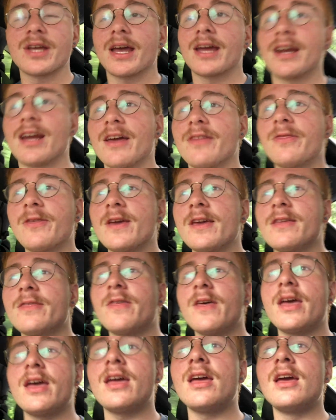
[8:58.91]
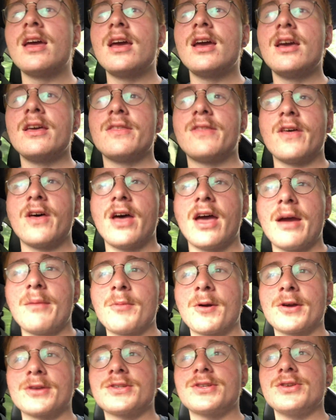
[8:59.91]
And I think that the
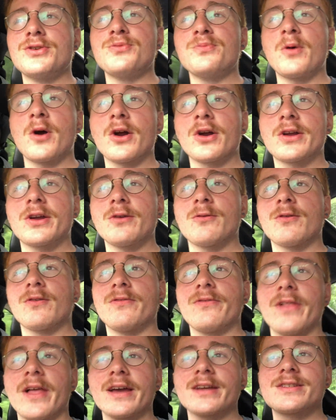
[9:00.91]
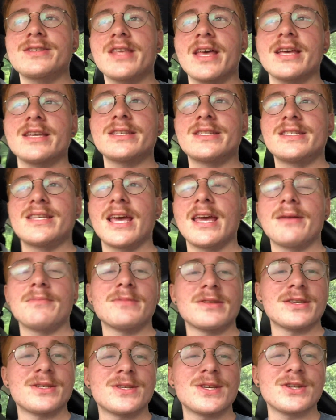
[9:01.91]
MR2 market reflects that same
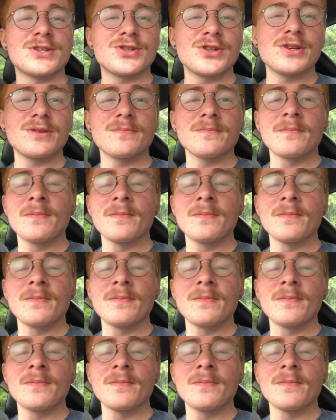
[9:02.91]
decision.